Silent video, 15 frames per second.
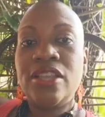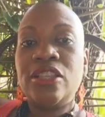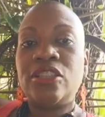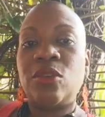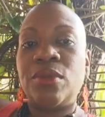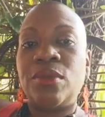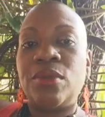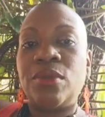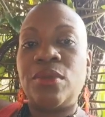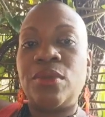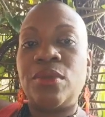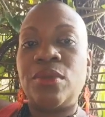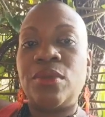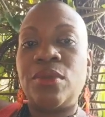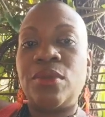So
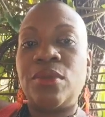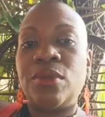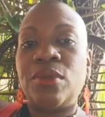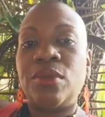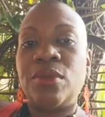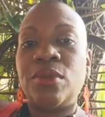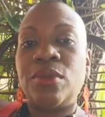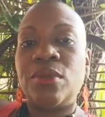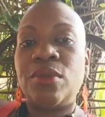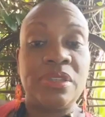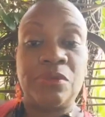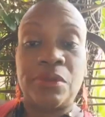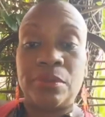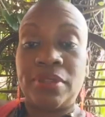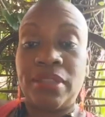
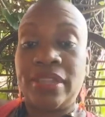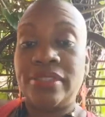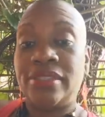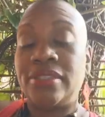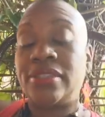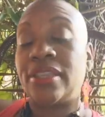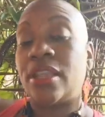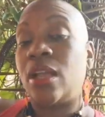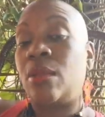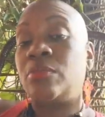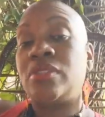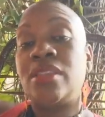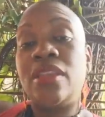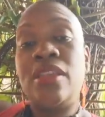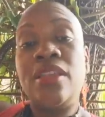different places it
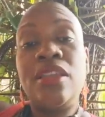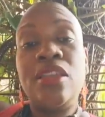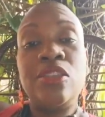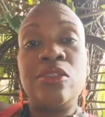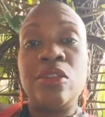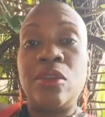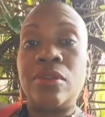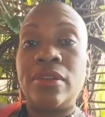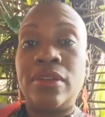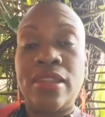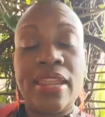comes, in